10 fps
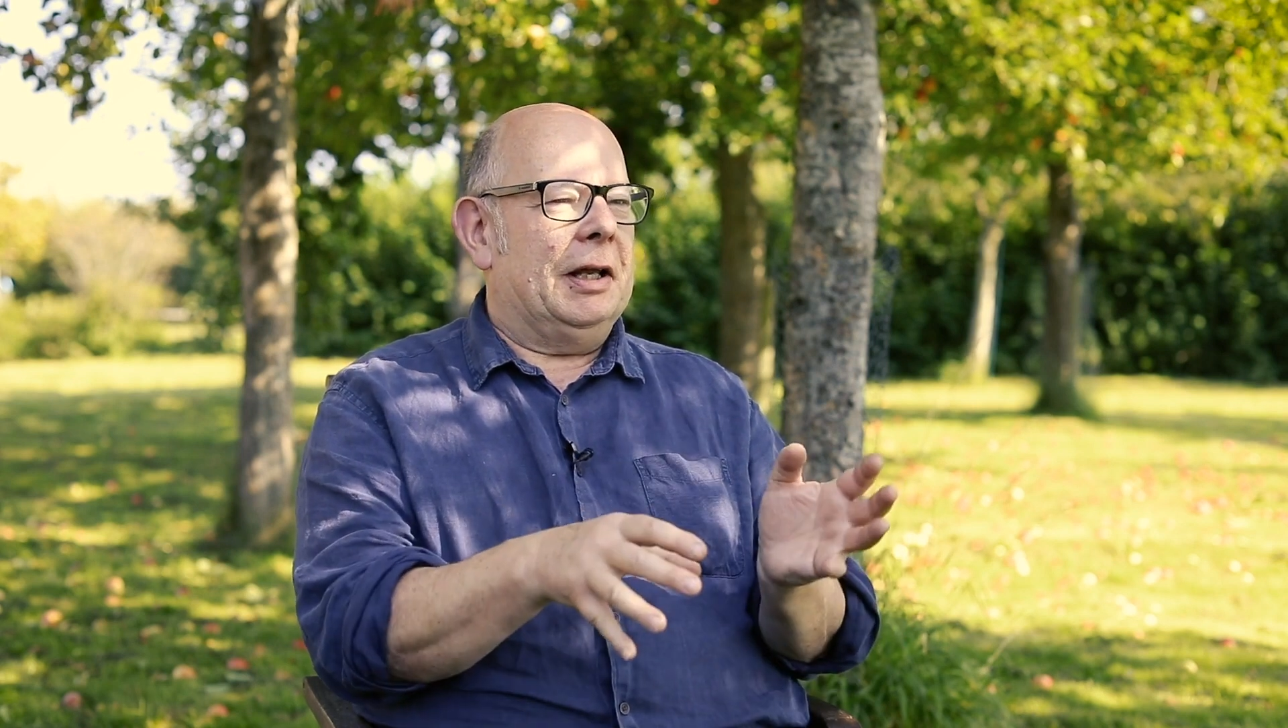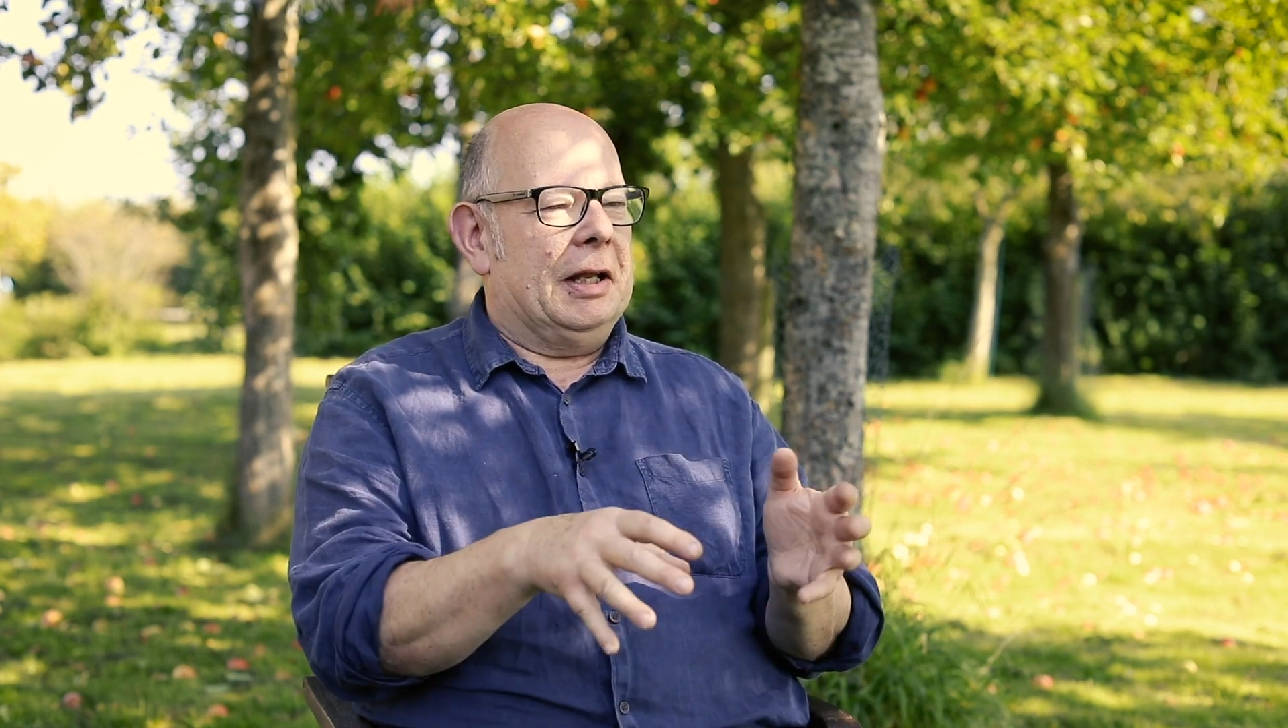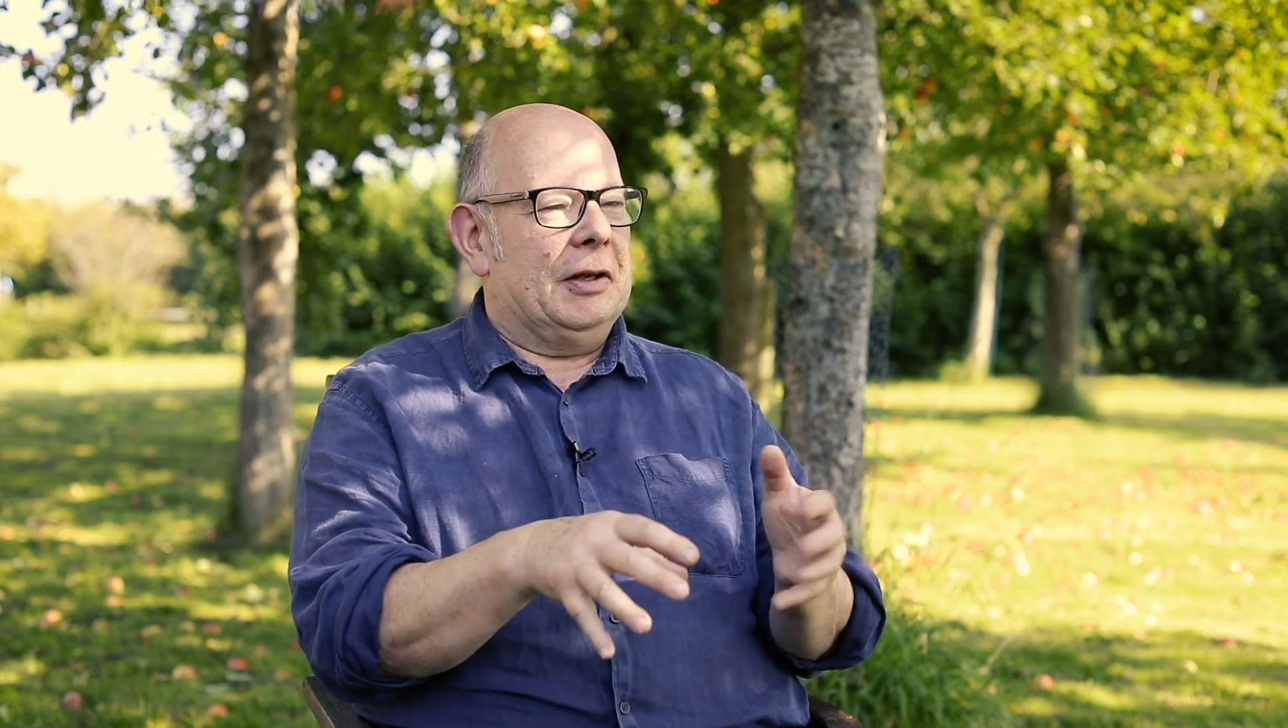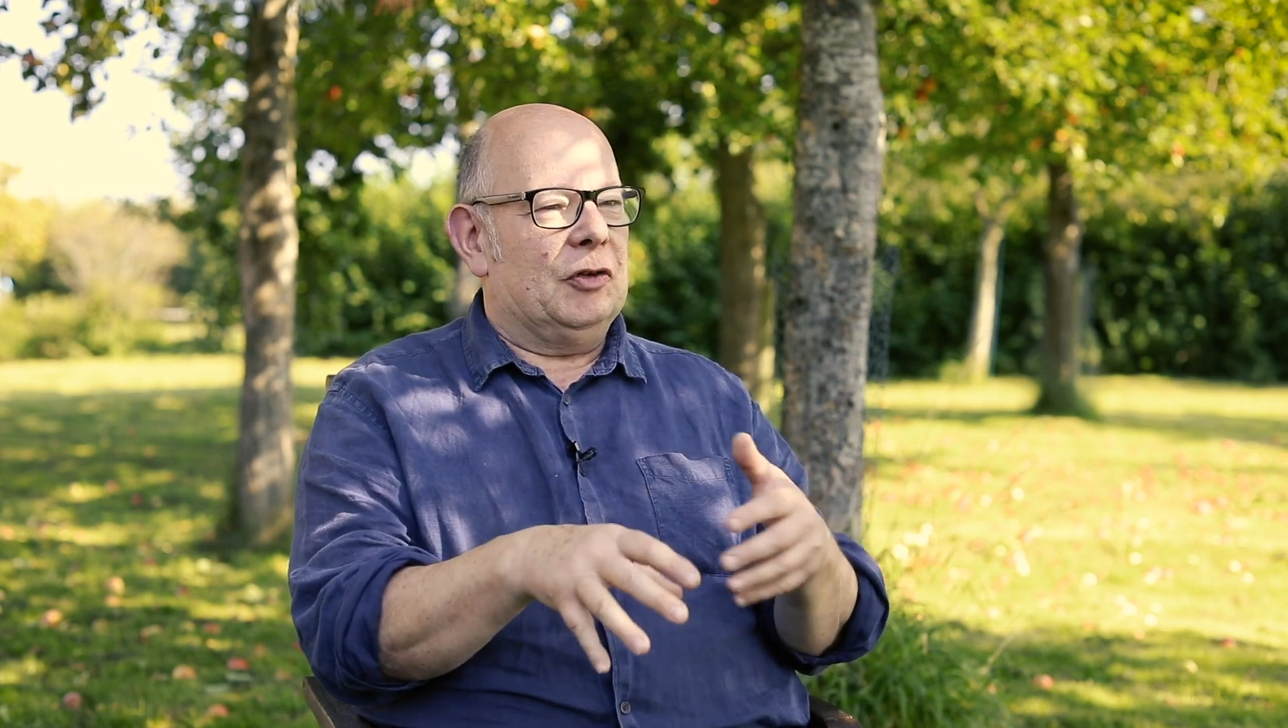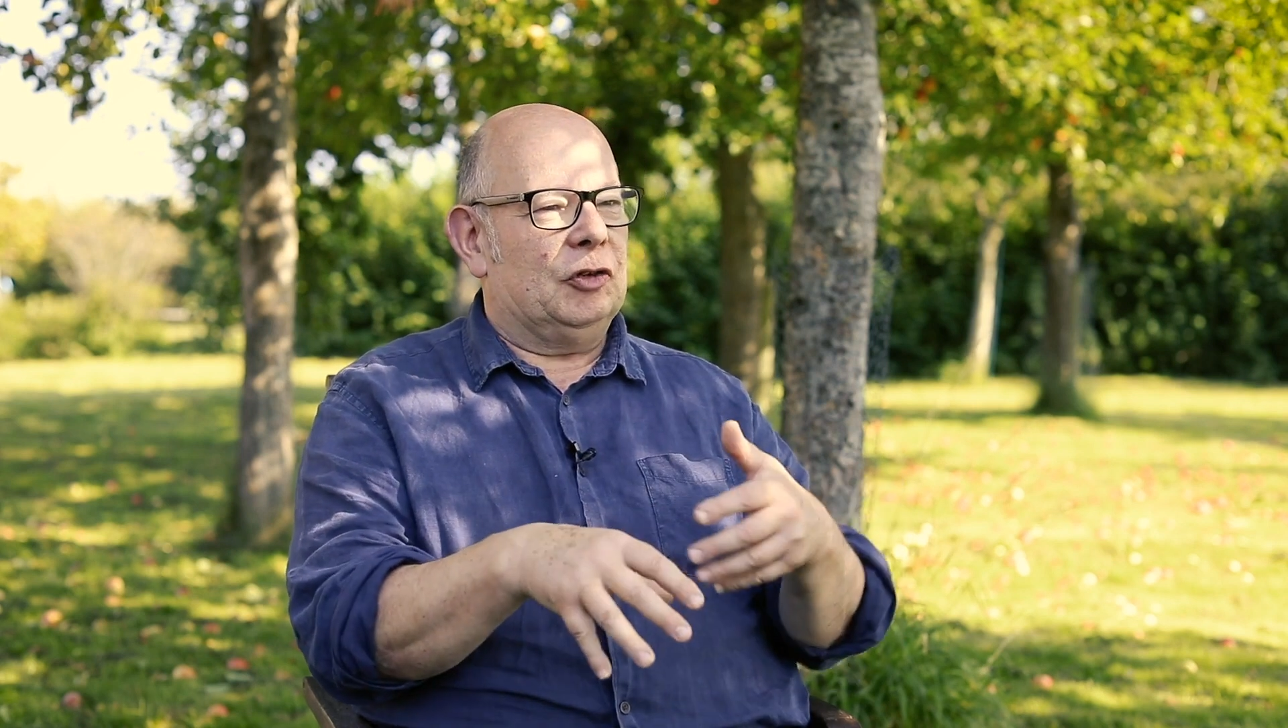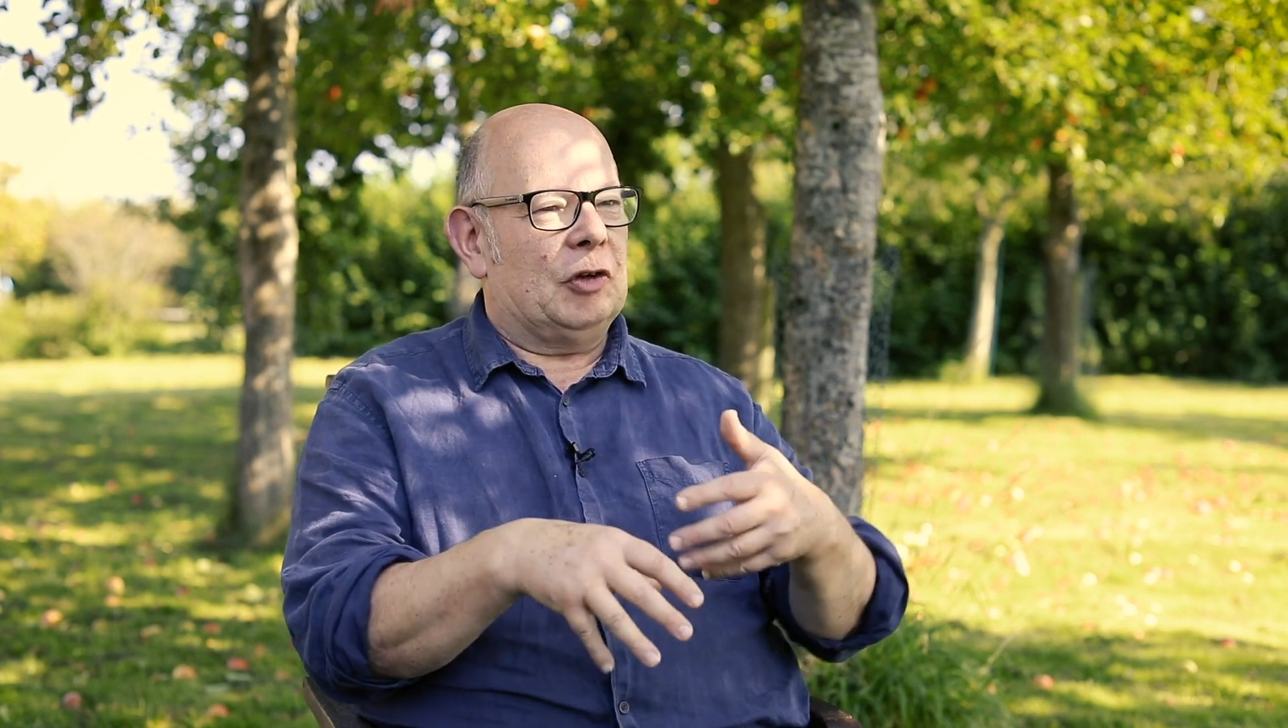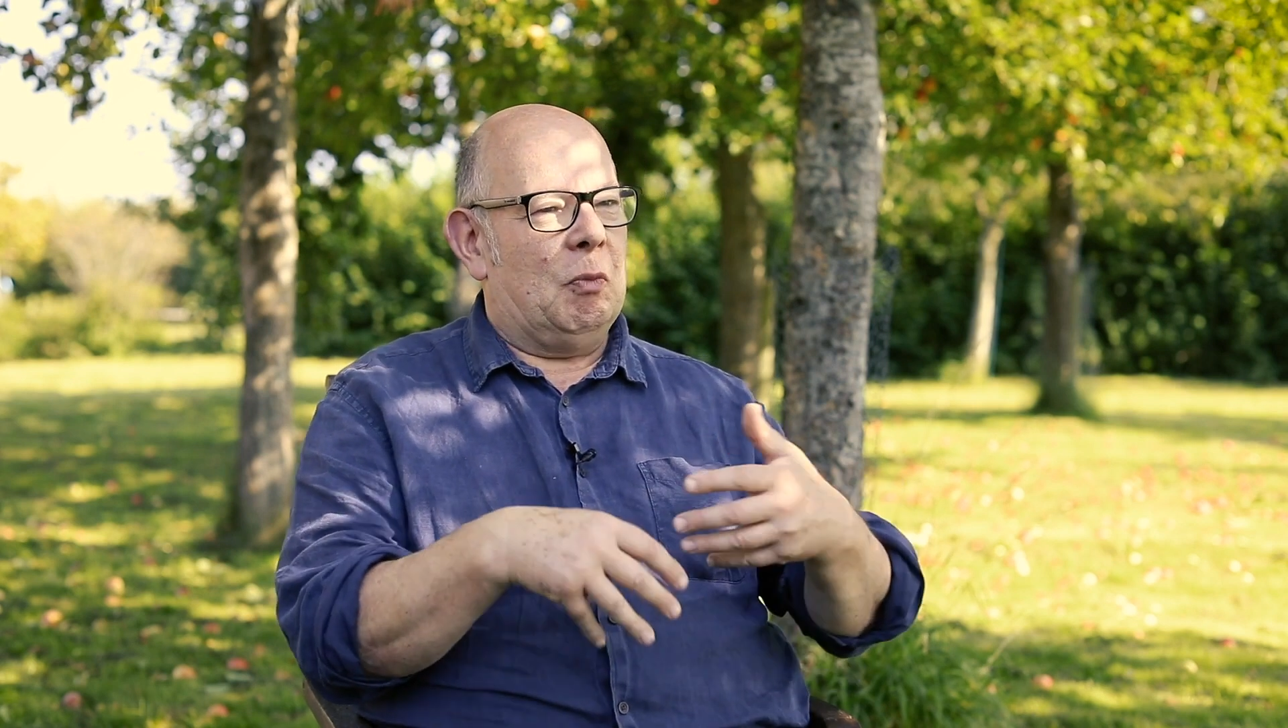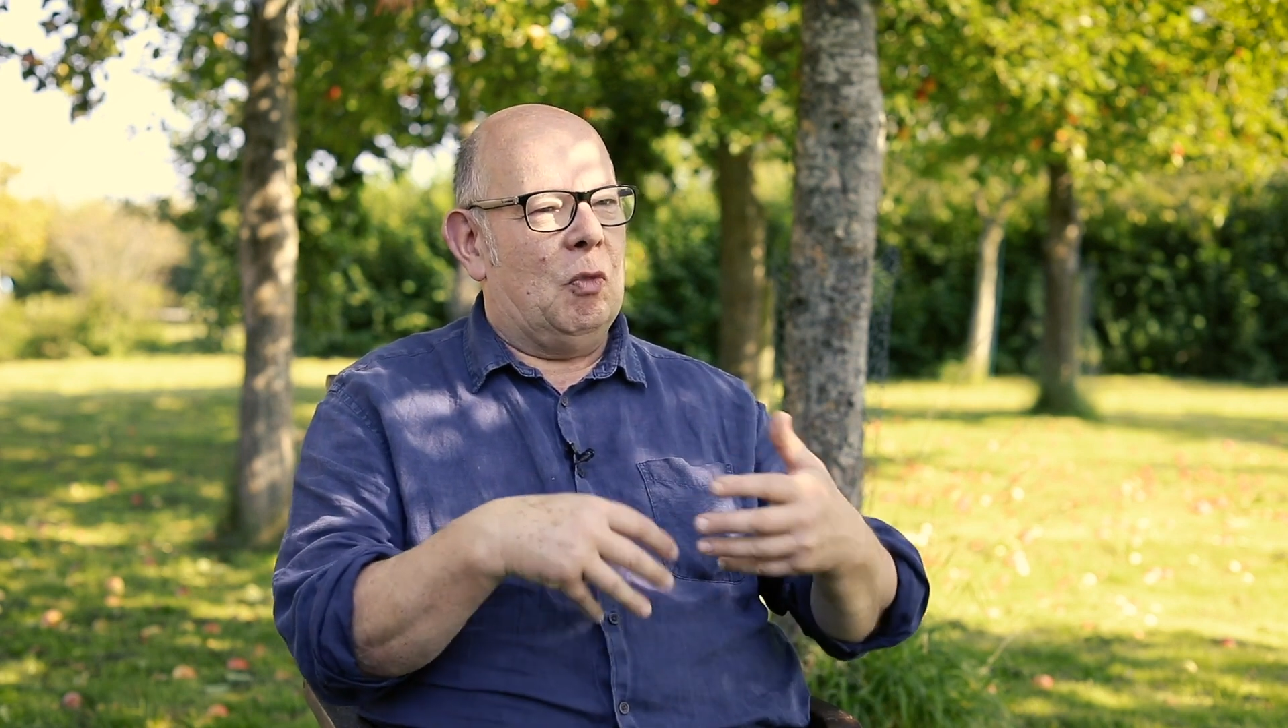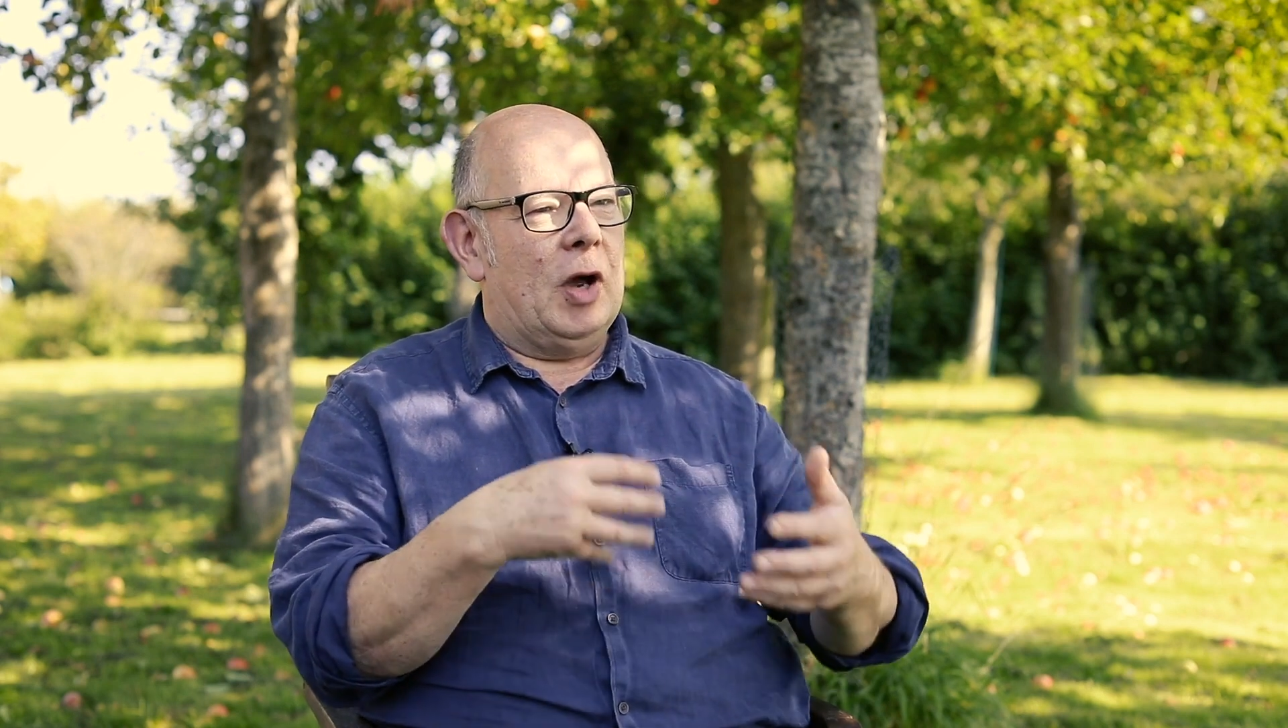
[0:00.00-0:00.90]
in some